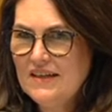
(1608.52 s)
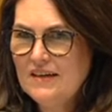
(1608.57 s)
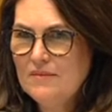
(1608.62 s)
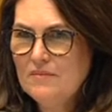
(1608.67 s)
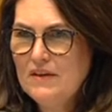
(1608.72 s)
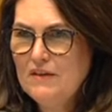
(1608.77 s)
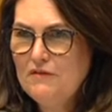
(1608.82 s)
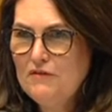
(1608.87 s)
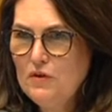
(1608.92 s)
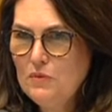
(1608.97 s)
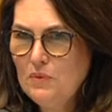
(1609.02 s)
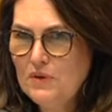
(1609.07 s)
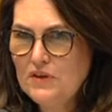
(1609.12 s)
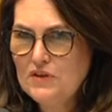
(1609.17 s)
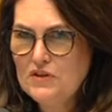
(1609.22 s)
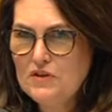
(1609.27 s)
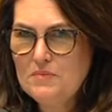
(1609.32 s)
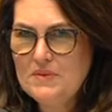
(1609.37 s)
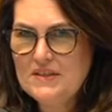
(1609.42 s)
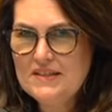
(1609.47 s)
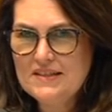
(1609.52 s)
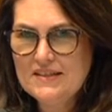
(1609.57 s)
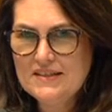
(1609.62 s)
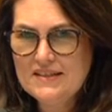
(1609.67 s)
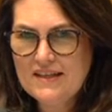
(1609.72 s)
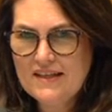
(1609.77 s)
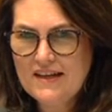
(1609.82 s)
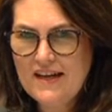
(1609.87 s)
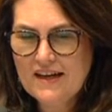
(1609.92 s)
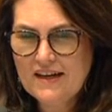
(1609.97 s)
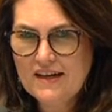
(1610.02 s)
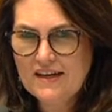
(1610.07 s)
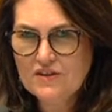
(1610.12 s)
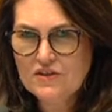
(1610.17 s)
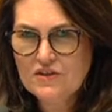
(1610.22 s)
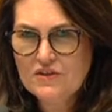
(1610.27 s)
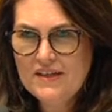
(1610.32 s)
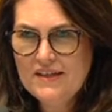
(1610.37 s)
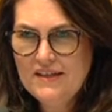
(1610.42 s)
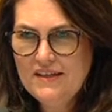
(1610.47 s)
If you want to do business in our
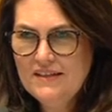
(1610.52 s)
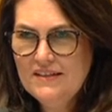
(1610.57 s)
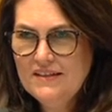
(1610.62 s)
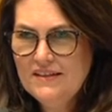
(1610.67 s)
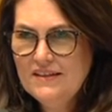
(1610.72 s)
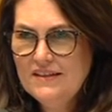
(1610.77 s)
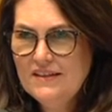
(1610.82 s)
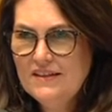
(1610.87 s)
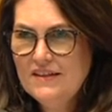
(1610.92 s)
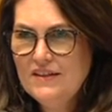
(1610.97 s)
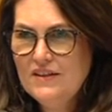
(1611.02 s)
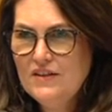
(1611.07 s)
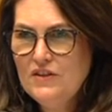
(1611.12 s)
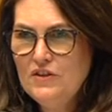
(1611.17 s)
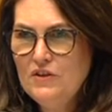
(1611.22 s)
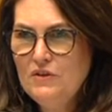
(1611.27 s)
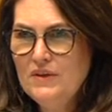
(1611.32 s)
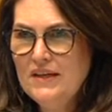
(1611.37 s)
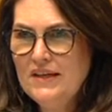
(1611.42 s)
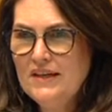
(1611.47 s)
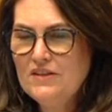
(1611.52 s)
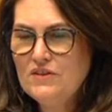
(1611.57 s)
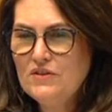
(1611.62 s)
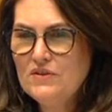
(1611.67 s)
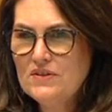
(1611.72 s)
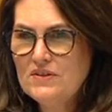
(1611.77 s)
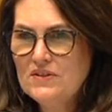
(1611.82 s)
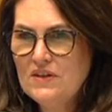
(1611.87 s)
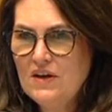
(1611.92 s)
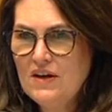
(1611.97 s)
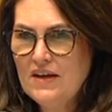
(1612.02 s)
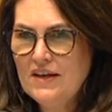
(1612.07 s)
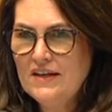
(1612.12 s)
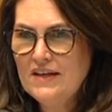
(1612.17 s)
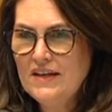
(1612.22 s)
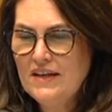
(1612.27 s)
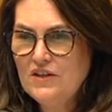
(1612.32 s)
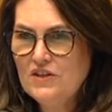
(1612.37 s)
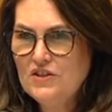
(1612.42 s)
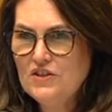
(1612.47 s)
country, you need to sign
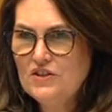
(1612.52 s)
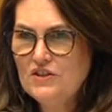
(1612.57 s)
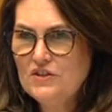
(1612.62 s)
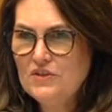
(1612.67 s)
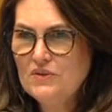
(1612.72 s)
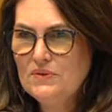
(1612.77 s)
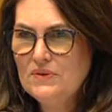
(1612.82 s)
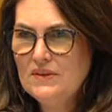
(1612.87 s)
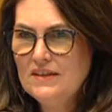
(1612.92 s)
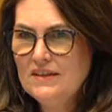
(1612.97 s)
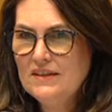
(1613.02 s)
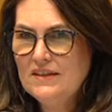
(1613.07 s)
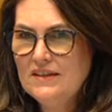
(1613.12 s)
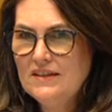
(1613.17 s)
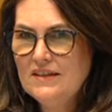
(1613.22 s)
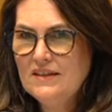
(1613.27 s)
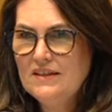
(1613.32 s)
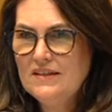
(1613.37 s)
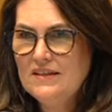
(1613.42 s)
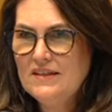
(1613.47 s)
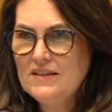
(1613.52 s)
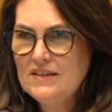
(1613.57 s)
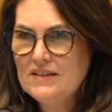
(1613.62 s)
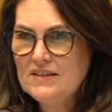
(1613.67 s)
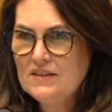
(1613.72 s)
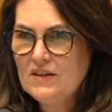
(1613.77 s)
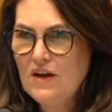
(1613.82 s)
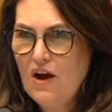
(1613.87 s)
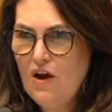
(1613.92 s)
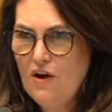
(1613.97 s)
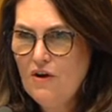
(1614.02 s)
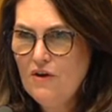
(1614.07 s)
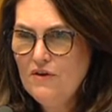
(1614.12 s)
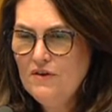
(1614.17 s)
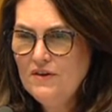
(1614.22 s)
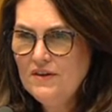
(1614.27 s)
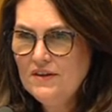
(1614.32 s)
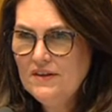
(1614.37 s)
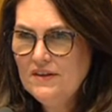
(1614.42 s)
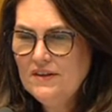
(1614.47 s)
into this
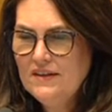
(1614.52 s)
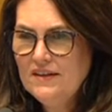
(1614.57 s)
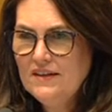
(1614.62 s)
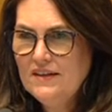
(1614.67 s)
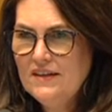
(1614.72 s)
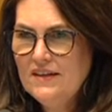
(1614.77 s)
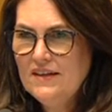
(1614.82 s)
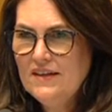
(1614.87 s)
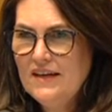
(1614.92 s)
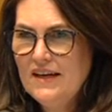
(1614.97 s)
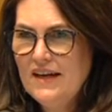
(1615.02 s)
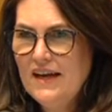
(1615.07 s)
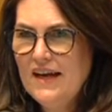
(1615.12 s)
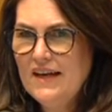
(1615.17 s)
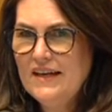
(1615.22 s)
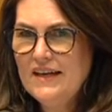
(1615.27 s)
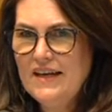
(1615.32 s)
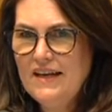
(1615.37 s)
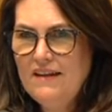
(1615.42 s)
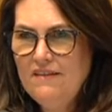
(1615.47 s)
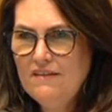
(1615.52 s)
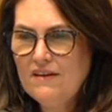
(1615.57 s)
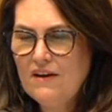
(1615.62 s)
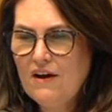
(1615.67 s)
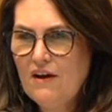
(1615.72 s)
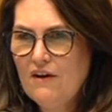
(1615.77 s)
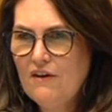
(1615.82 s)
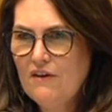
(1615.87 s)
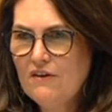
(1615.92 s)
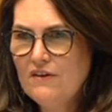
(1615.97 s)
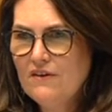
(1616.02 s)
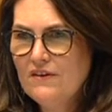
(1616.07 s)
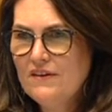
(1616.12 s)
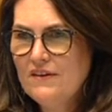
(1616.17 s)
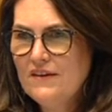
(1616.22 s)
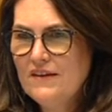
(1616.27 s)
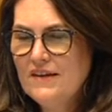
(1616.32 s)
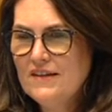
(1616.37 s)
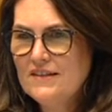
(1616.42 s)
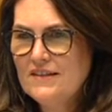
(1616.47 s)
code, and in the code
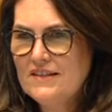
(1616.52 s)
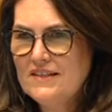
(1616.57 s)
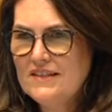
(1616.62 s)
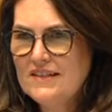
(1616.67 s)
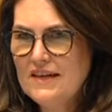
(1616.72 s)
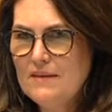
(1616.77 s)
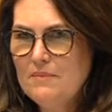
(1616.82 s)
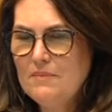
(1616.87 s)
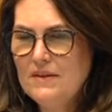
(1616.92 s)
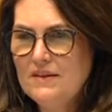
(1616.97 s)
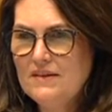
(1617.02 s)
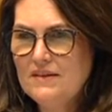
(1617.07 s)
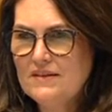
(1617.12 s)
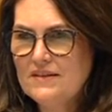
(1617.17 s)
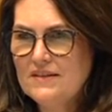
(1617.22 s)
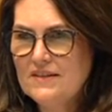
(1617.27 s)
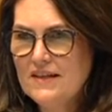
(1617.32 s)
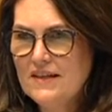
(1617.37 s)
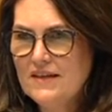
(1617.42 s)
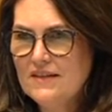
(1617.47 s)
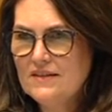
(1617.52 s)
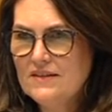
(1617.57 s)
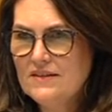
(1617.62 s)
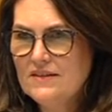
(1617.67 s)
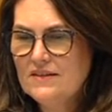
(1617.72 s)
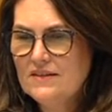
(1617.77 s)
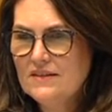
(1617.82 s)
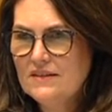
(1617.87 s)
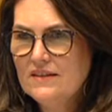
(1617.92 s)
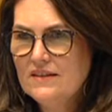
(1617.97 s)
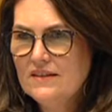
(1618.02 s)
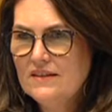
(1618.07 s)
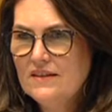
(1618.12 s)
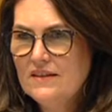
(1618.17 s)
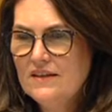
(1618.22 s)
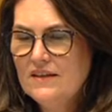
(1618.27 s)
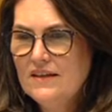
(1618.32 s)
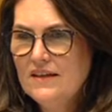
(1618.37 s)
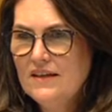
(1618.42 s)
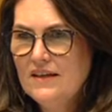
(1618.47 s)
is a statement that says,
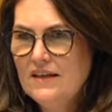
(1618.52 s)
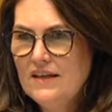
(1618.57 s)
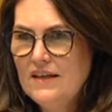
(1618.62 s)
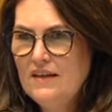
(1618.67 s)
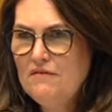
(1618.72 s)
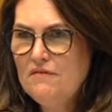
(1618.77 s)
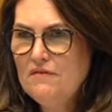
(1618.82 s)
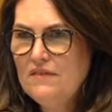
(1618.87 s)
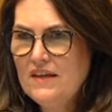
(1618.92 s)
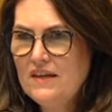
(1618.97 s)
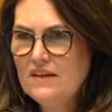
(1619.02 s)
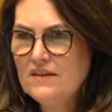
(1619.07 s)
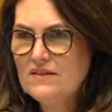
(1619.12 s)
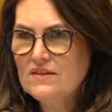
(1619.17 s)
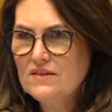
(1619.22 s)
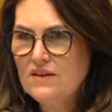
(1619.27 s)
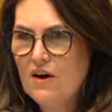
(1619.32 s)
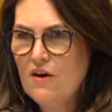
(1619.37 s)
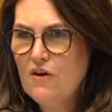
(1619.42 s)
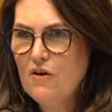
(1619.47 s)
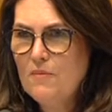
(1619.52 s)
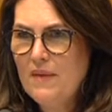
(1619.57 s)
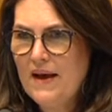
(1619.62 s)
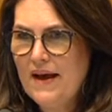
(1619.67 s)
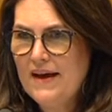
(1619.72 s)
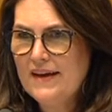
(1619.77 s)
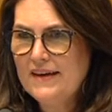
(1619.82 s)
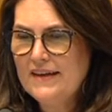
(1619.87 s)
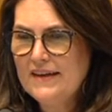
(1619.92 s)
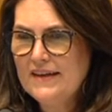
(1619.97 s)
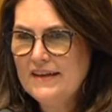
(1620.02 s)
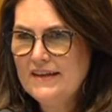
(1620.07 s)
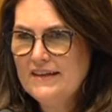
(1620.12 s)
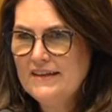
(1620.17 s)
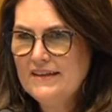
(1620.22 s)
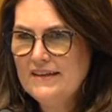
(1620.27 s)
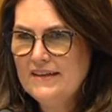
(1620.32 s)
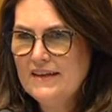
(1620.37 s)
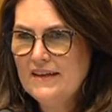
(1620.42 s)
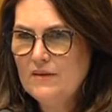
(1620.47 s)
if things go badly
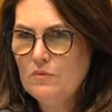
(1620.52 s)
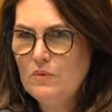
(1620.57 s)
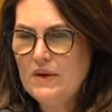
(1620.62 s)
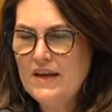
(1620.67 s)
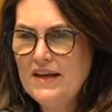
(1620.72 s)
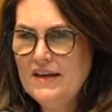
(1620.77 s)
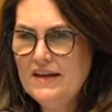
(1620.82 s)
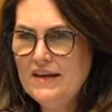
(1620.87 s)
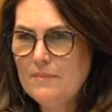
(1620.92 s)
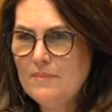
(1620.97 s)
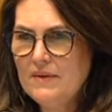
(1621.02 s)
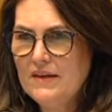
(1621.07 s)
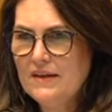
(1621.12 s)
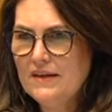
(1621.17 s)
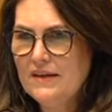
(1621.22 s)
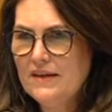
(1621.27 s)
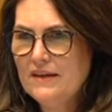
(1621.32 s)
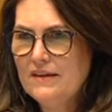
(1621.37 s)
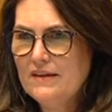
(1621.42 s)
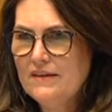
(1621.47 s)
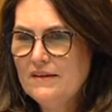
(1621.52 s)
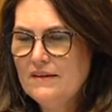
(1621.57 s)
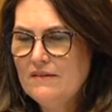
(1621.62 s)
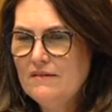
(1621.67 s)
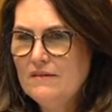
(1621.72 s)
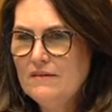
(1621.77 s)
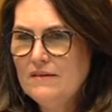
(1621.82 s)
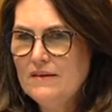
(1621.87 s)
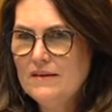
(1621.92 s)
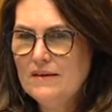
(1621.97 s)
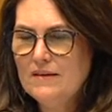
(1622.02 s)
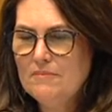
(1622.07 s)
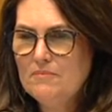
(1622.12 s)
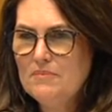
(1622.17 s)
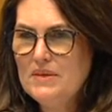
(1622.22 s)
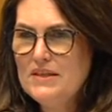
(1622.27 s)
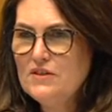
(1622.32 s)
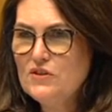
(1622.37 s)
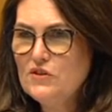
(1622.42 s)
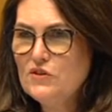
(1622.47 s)
and we end up in a
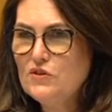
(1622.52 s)
business